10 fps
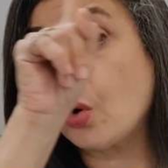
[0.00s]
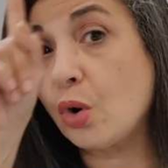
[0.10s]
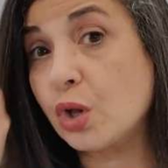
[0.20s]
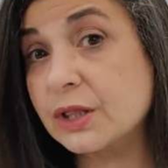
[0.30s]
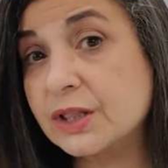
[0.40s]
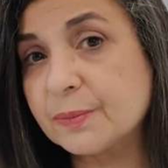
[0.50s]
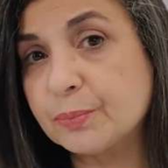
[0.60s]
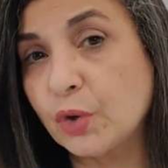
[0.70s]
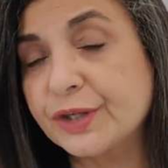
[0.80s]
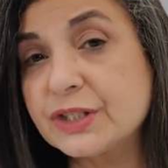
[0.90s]
all the
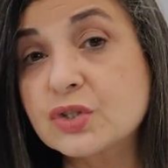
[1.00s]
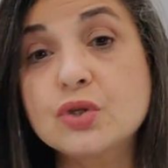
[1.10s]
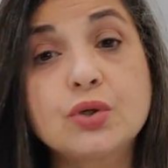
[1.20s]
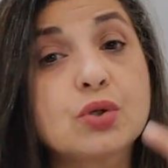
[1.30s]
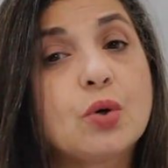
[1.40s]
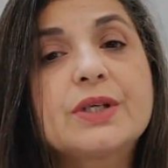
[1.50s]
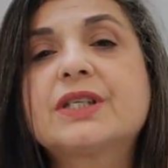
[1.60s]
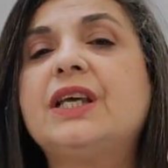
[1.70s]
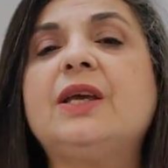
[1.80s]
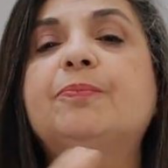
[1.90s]
points. Don't
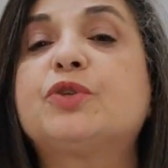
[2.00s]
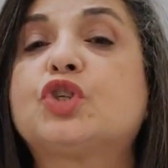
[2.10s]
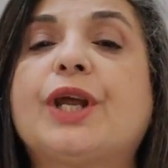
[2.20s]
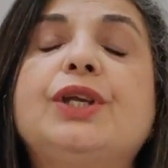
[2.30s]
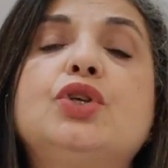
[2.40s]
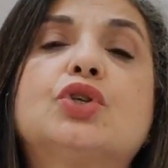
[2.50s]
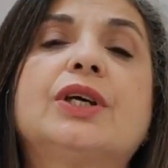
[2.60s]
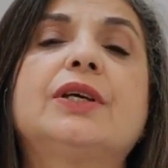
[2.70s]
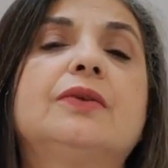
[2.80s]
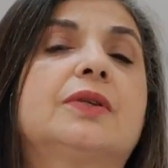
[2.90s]
keep
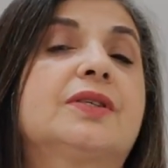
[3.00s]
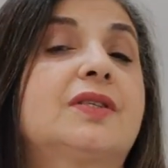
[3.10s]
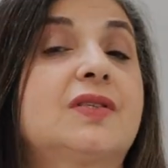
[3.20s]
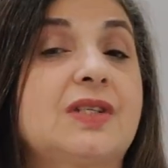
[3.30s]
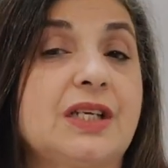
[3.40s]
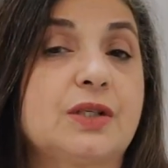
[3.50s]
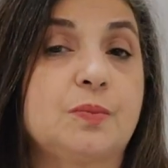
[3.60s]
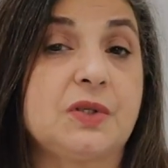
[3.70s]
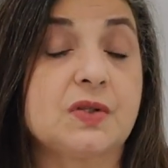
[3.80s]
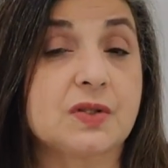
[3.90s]
changing the
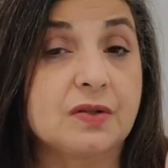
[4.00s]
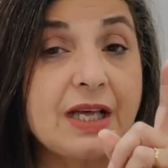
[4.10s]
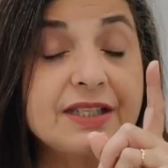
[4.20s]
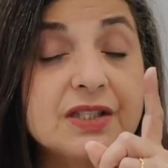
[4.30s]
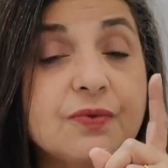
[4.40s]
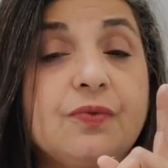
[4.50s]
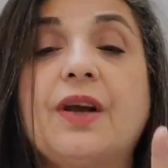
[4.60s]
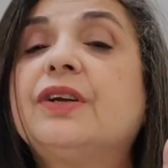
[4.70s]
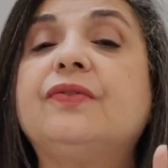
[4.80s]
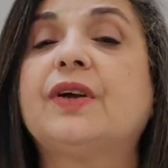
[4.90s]
statement. That's
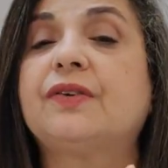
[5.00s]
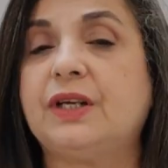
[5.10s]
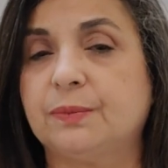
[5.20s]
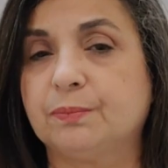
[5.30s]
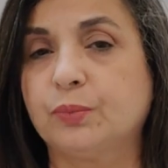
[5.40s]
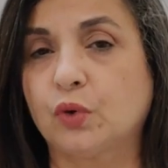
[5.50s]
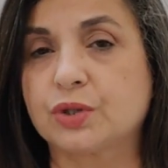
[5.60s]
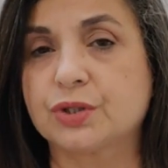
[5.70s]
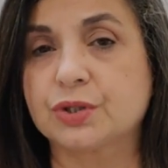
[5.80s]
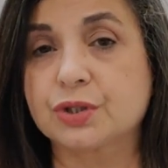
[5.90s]
very, very
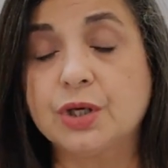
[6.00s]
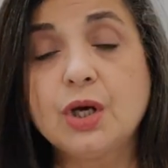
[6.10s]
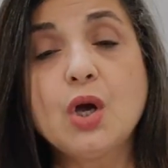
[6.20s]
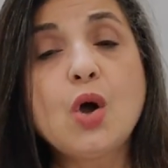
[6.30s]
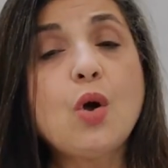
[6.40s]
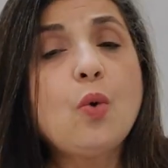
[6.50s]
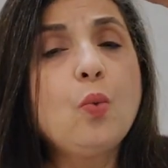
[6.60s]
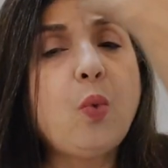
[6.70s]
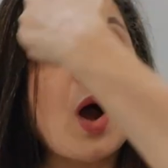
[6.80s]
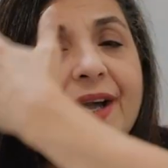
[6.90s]
important.
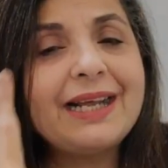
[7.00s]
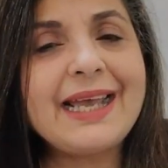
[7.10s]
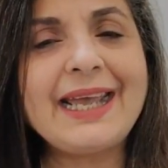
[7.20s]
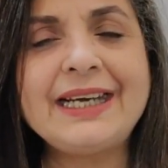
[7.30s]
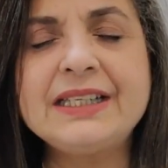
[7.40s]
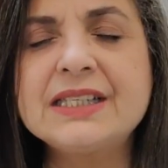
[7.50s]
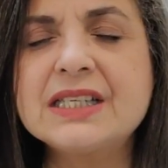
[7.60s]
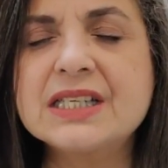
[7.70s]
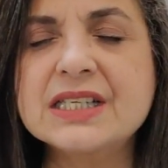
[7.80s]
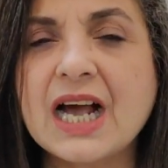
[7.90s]
One
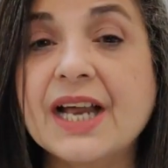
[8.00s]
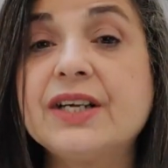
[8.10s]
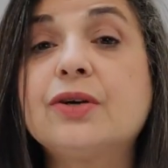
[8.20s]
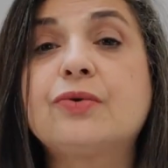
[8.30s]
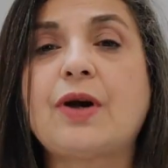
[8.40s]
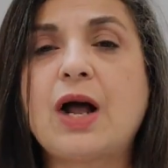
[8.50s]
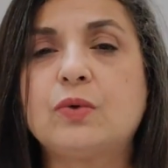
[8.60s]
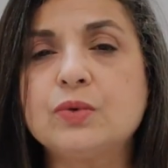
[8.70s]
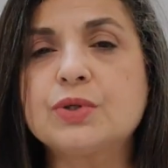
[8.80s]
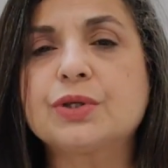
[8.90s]
entire
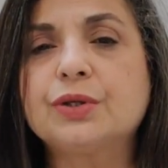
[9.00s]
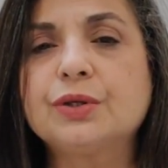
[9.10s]
round